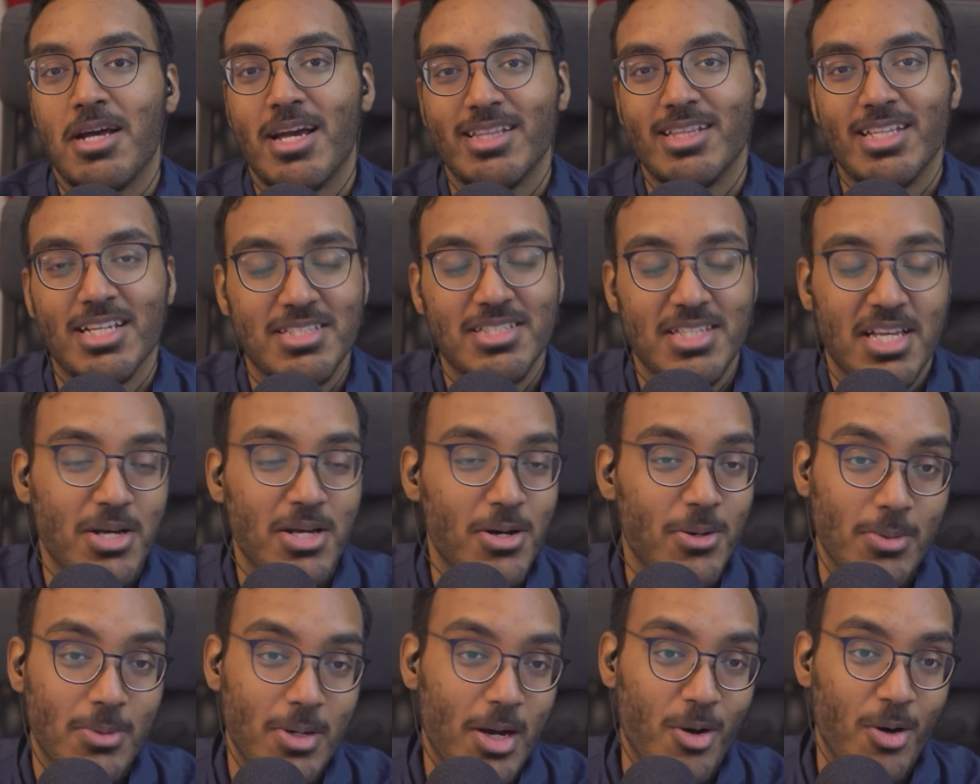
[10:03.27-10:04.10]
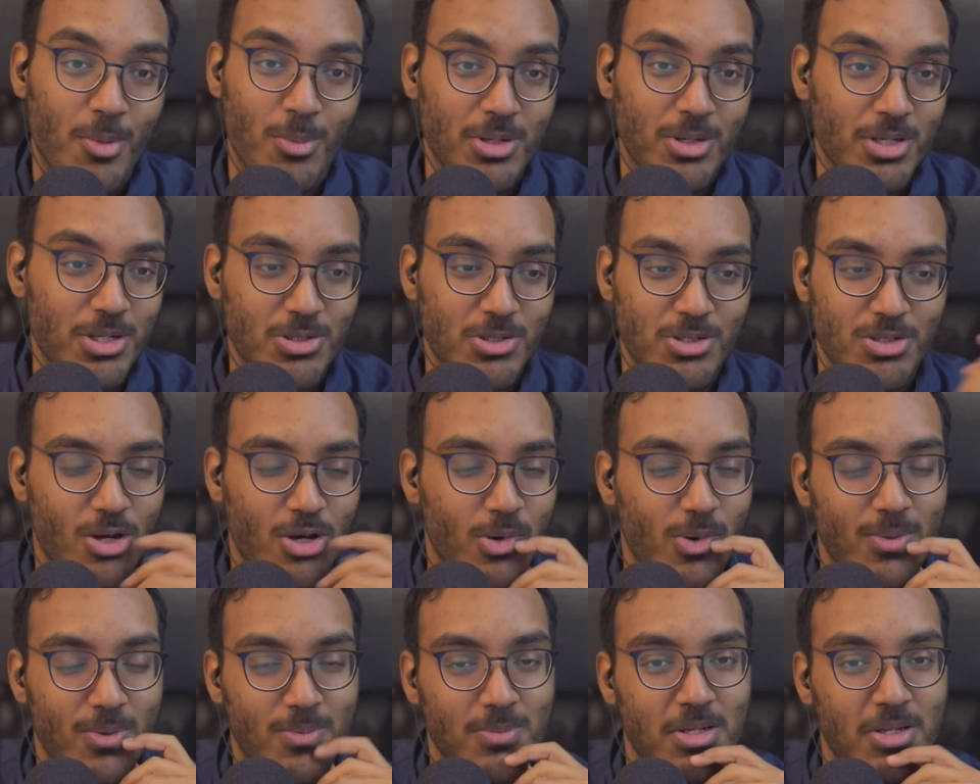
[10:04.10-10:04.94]
say, "Oh, how you're
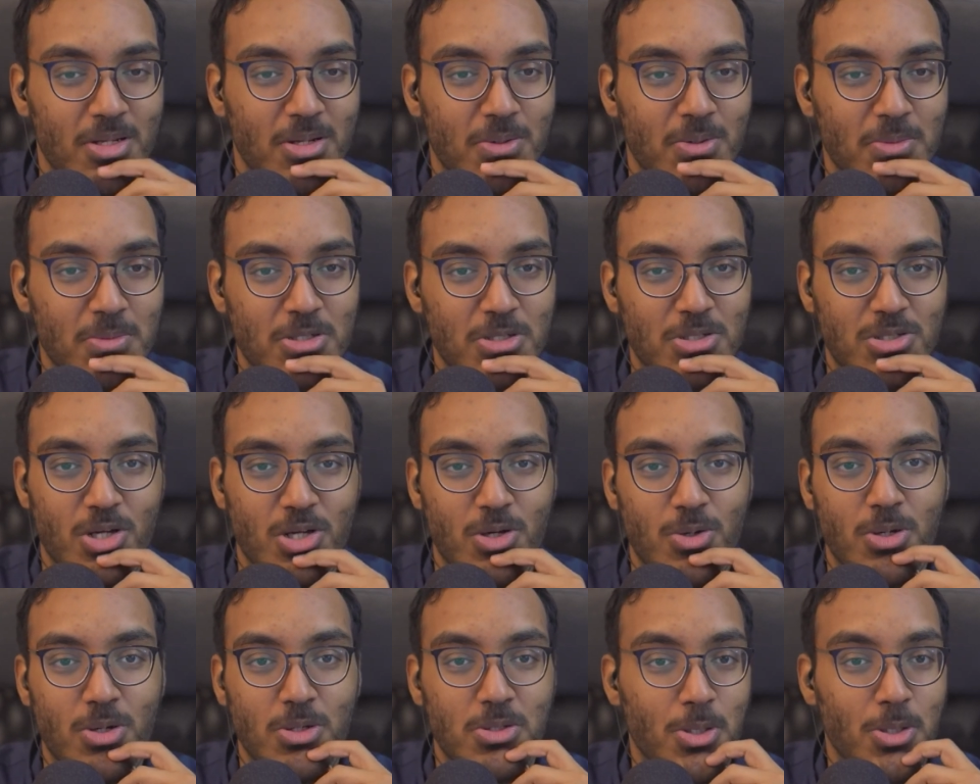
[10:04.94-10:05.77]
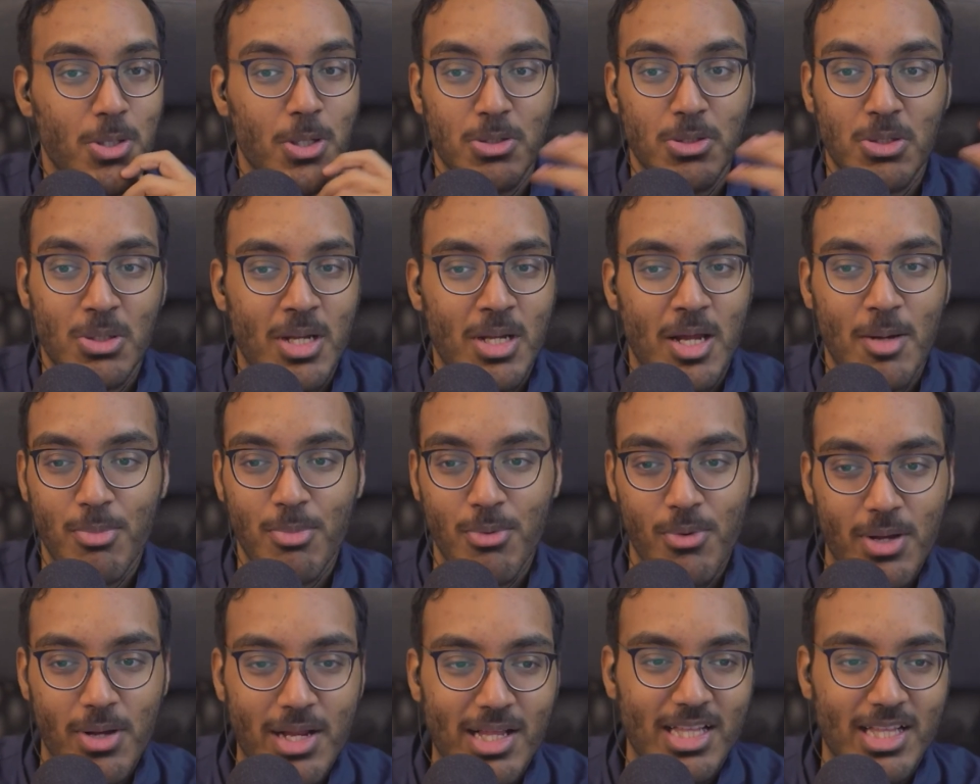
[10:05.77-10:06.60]
so
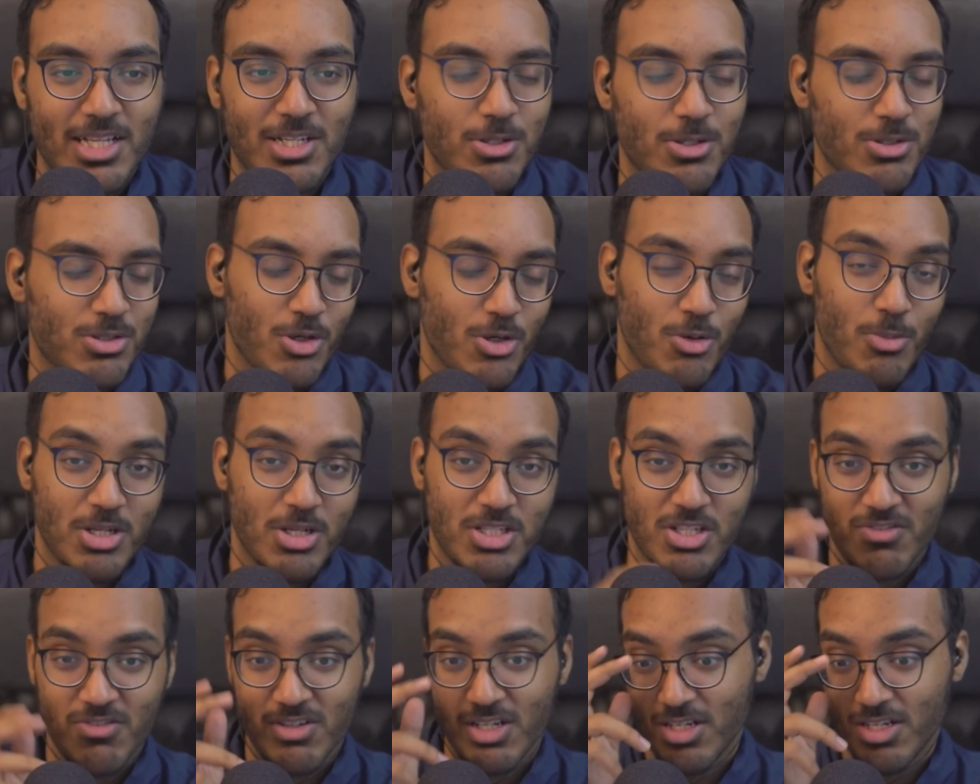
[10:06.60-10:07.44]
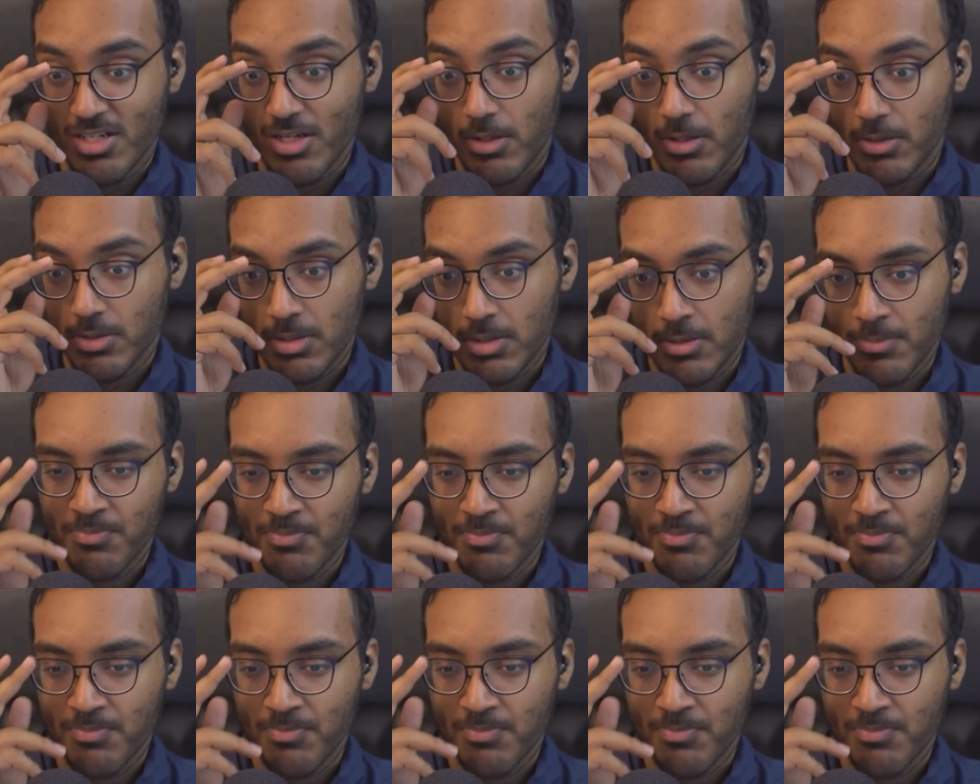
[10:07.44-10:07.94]
otonapoi, like you're so much of an adult."